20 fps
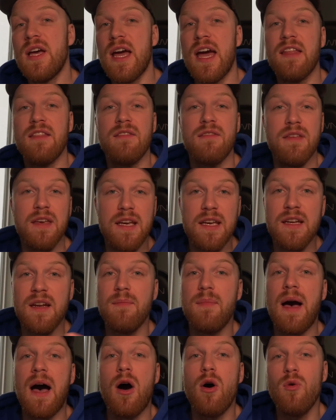and thinking
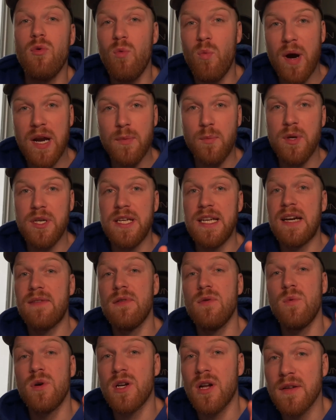about when we need
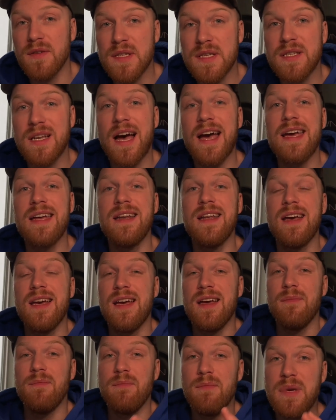everyone on site
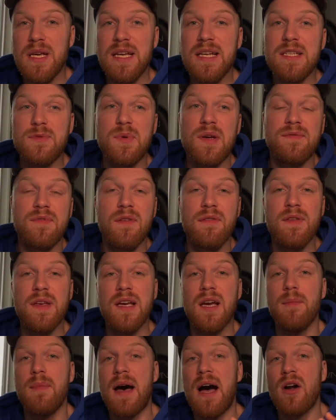means we have to
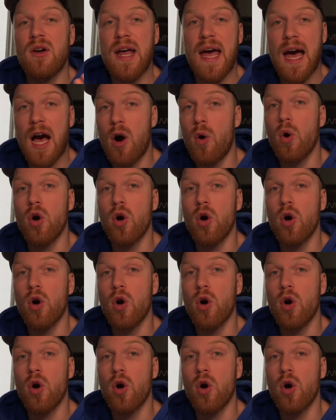think about how